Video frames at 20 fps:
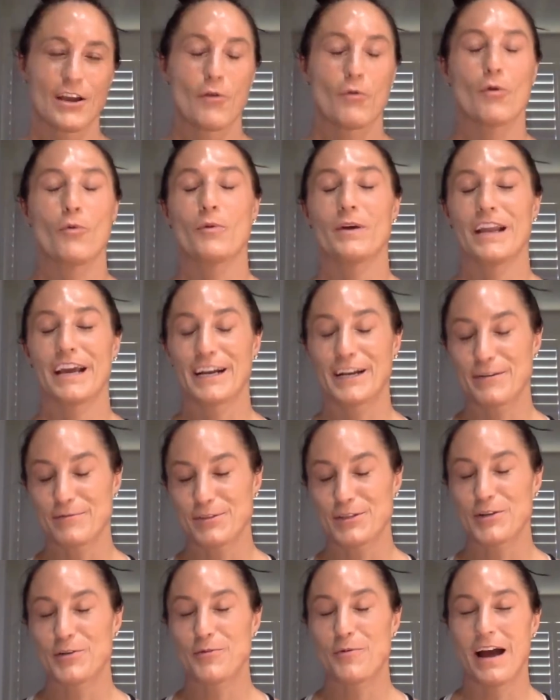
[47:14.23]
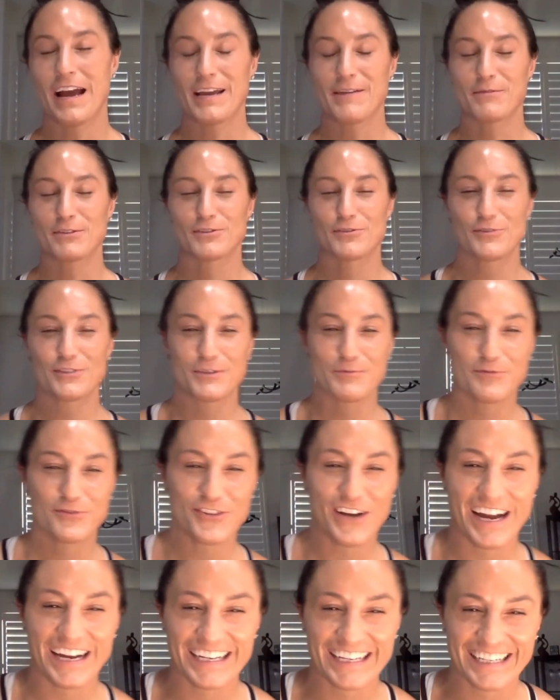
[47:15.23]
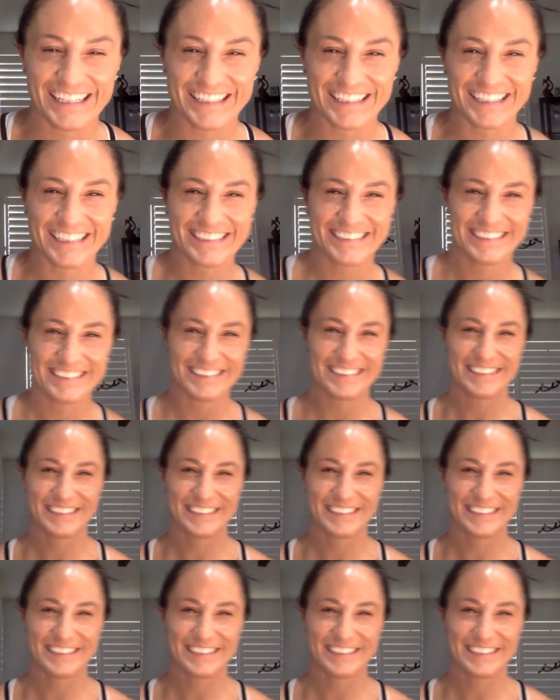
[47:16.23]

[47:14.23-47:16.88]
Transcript: well, when I come to Hawaii, we'll do some dry needling.